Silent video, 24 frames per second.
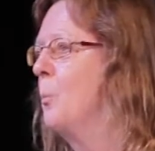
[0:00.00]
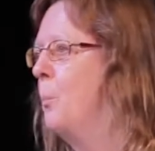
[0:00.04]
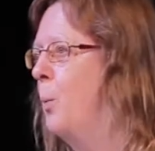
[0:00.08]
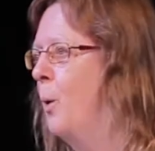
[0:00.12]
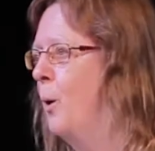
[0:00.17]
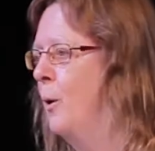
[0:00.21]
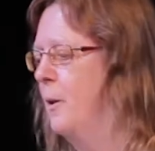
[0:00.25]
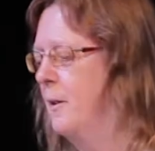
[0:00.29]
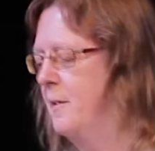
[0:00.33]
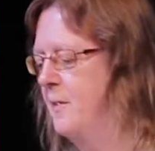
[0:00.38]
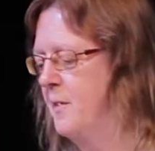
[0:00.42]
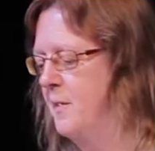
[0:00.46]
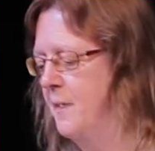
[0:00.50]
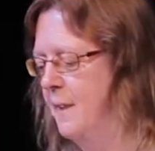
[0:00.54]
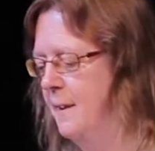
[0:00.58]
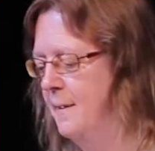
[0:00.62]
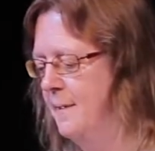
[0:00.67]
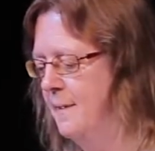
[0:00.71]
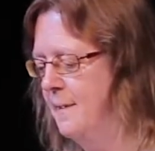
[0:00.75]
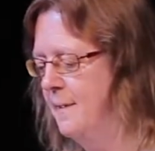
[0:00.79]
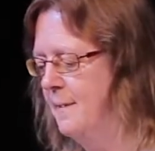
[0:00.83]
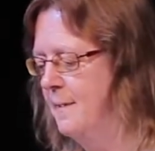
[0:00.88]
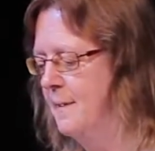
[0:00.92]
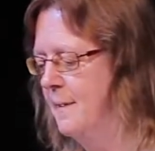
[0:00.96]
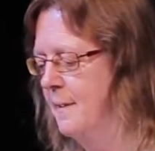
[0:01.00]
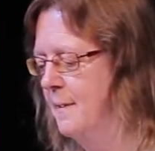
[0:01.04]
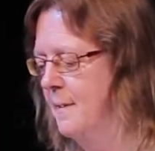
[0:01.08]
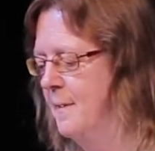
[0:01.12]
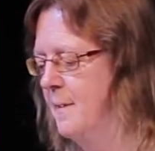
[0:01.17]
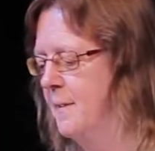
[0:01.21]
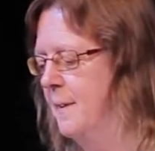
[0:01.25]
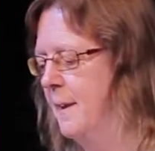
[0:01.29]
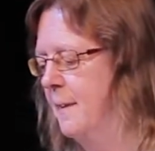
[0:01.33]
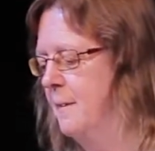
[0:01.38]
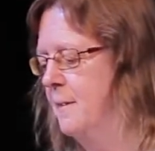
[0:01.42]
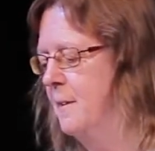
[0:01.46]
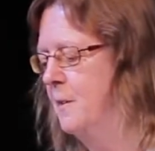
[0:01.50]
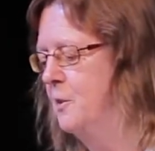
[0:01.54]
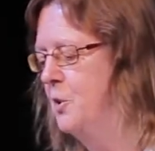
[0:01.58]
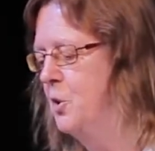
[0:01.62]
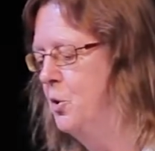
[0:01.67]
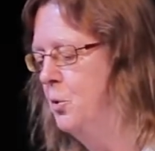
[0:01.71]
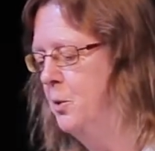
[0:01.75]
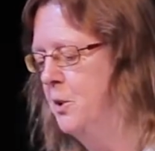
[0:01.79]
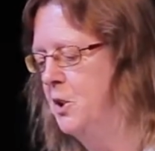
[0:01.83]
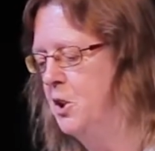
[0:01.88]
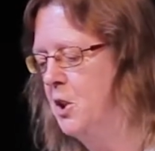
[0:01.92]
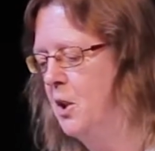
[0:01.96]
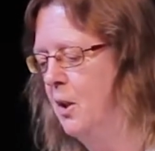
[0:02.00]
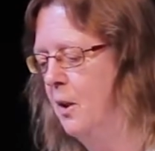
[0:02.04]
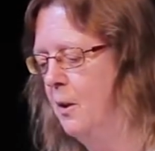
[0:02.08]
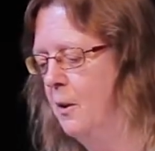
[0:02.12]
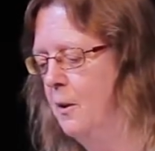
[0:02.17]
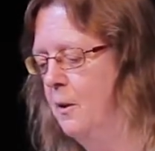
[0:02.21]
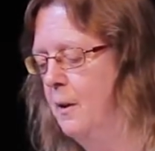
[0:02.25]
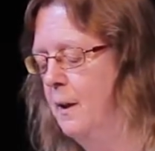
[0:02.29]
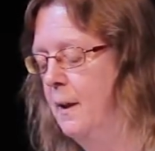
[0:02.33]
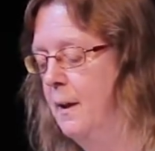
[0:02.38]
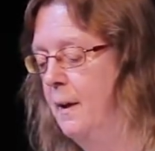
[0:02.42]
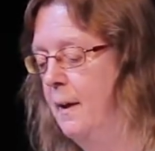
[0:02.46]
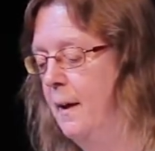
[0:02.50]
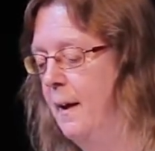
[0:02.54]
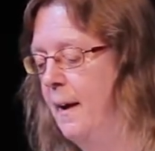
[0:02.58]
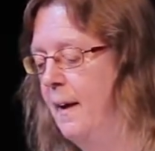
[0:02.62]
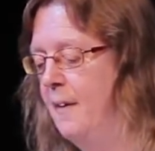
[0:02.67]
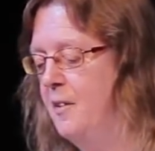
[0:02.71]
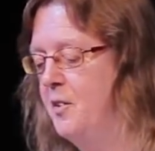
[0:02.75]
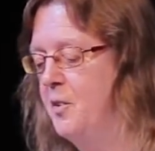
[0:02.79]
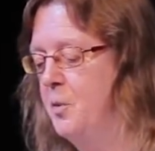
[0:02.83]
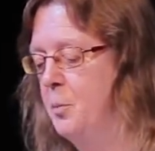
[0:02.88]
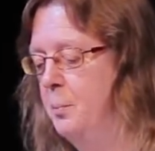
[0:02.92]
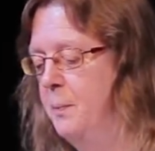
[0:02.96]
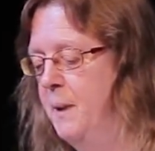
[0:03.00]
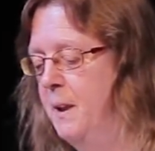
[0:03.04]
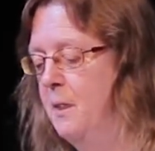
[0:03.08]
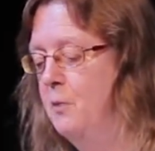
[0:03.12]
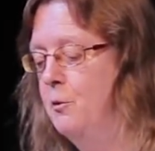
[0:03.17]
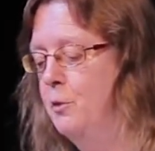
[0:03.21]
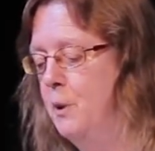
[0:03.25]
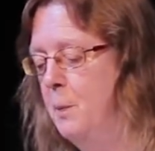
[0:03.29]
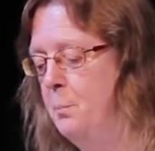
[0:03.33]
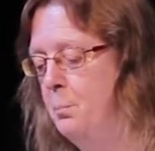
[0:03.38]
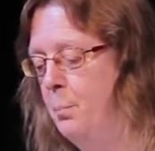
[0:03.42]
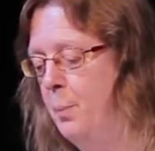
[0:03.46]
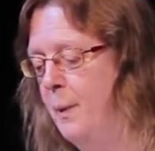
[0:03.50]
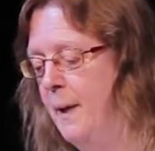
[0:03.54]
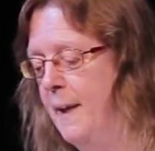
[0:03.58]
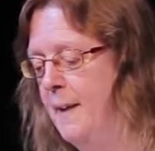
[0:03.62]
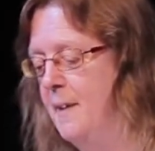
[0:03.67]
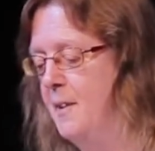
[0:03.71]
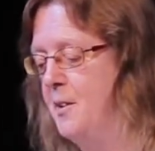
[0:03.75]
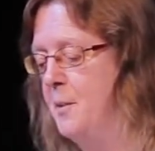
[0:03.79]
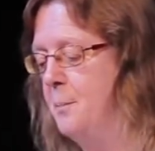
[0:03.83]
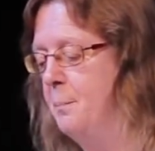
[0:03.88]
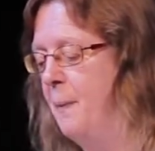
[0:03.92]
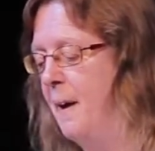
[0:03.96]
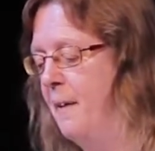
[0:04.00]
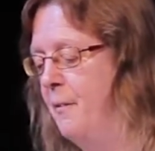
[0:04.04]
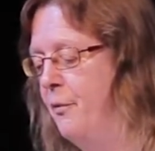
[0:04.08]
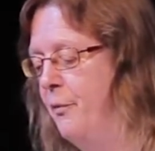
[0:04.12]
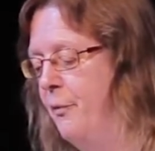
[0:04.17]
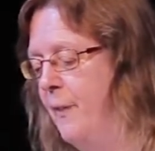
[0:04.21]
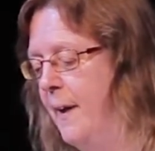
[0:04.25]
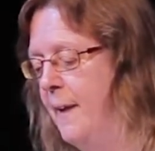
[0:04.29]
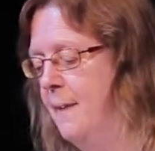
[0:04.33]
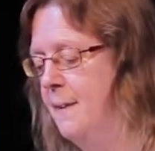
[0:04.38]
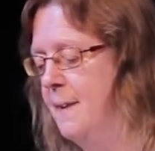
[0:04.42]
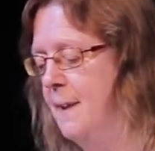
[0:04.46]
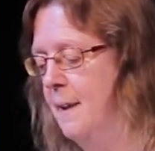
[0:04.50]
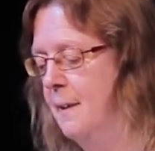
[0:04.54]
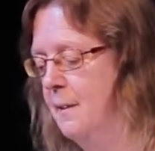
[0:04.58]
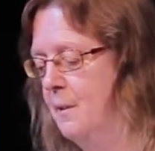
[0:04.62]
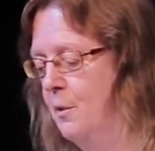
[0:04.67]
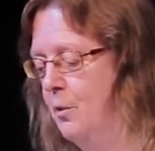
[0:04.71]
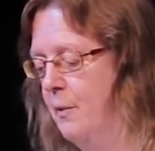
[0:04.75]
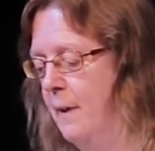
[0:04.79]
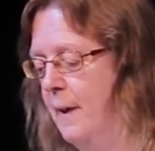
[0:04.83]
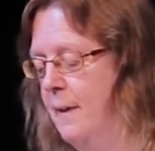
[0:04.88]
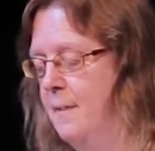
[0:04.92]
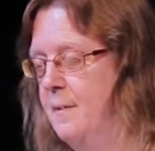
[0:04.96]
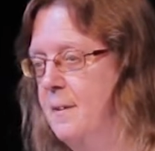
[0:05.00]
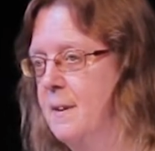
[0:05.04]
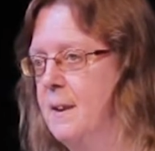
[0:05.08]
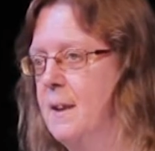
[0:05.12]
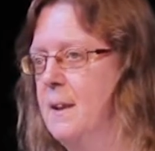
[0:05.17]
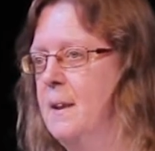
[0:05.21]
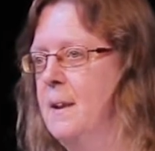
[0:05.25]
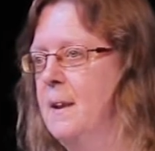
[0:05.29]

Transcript: Paul's insistence that the Jewish law has to be replaced by faith in Christ